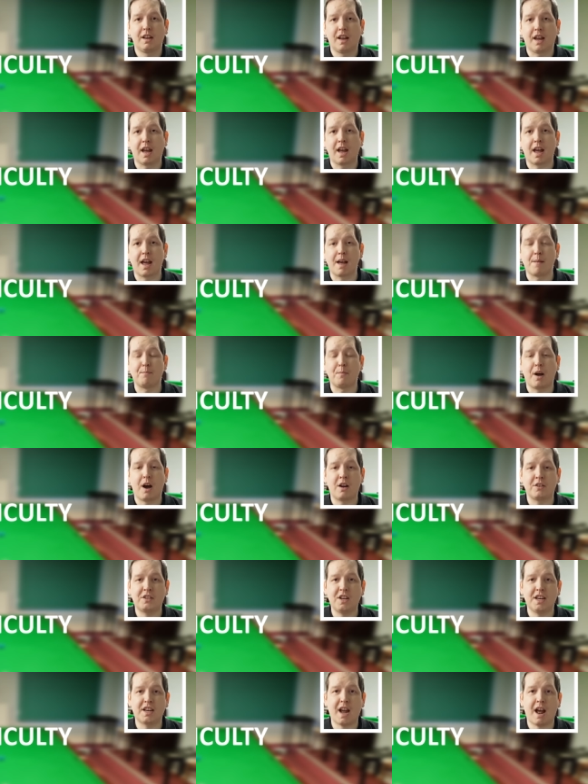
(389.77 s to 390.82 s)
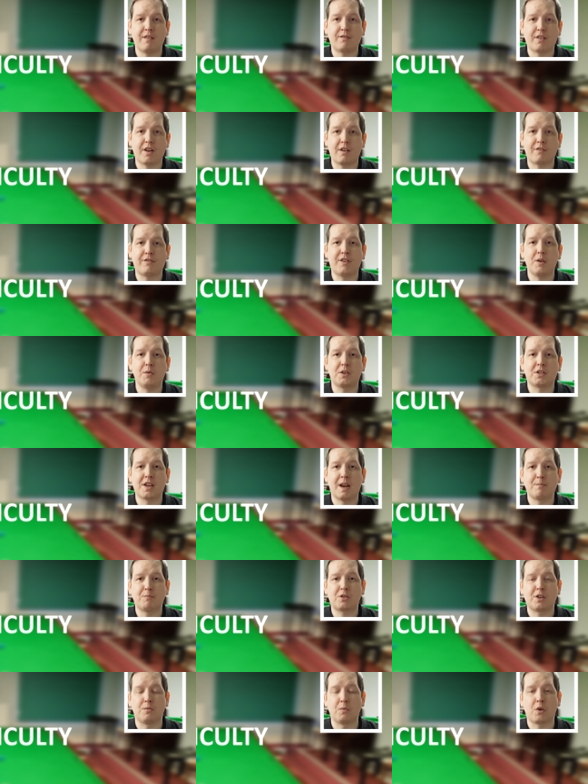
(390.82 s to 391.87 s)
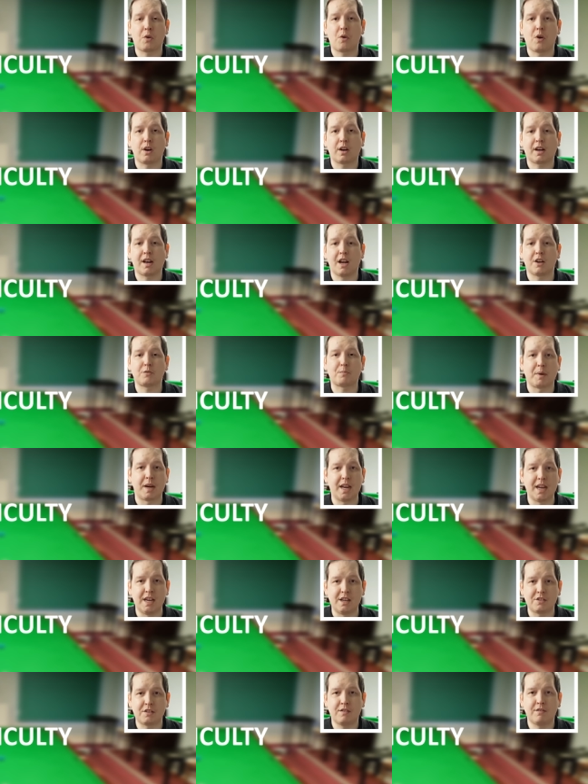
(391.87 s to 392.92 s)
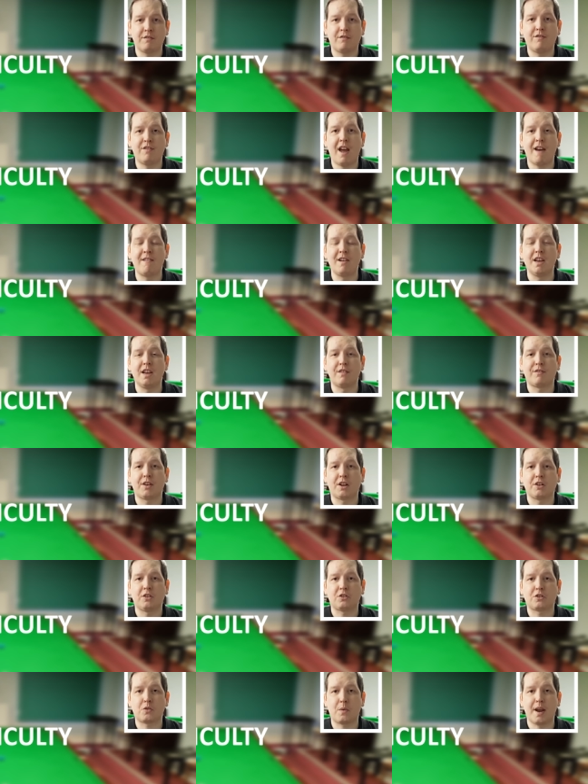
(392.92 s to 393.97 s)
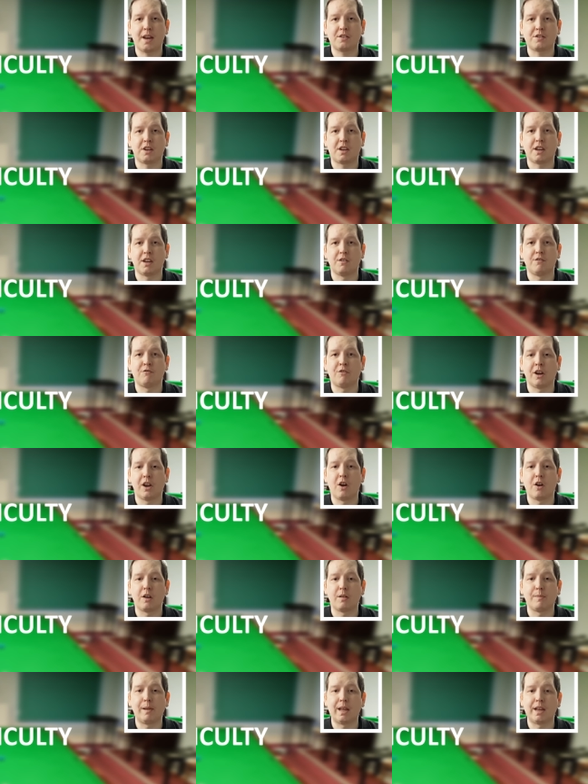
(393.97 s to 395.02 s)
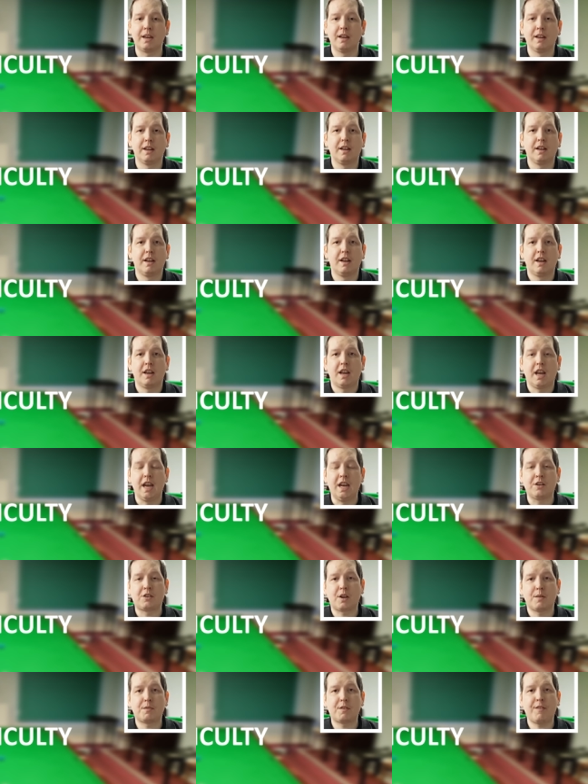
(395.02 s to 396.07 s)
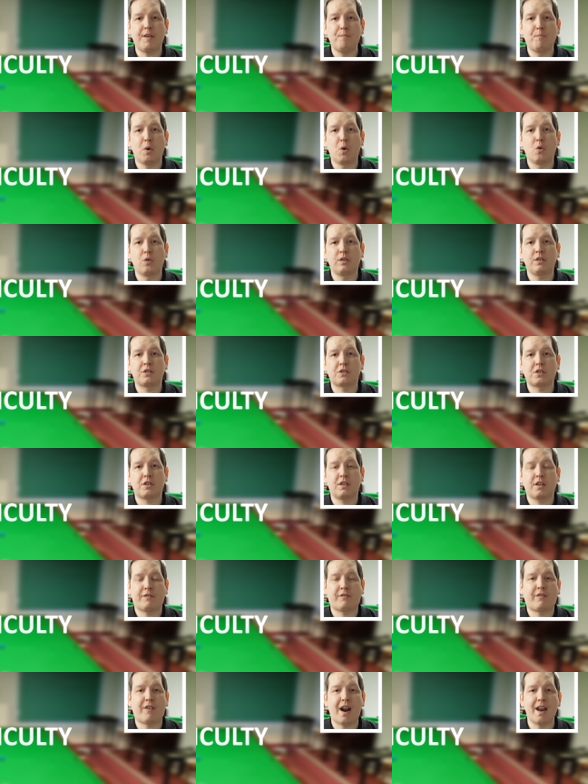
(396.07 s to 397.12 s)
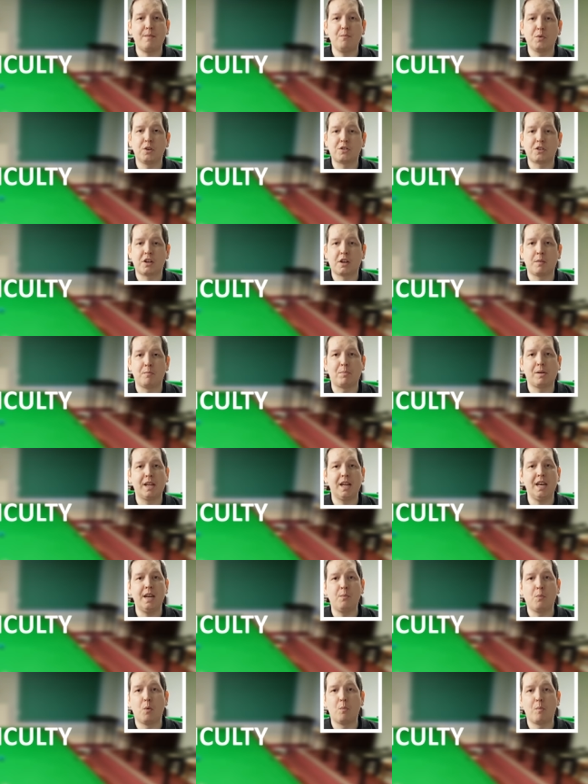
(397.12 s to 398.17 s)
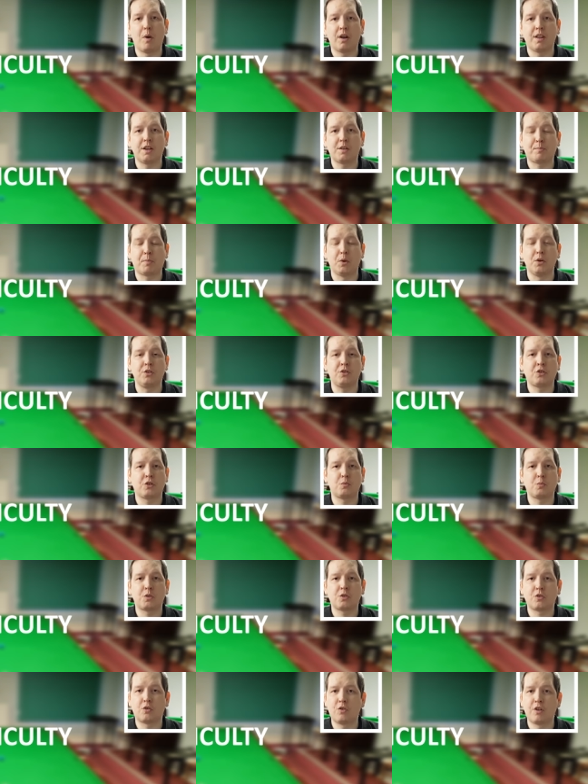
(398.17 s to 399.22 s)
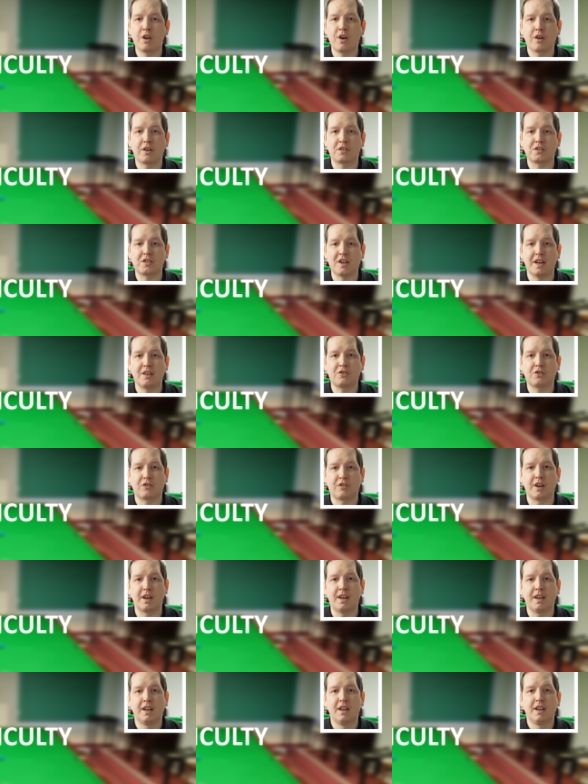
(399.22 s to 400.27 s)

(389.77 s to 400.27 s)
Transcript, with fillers: I did have a few attempts that were quite close, but it is very difficult to execute reliably. In terms of importance, the frame was completely won by this point. Judd was already on a century.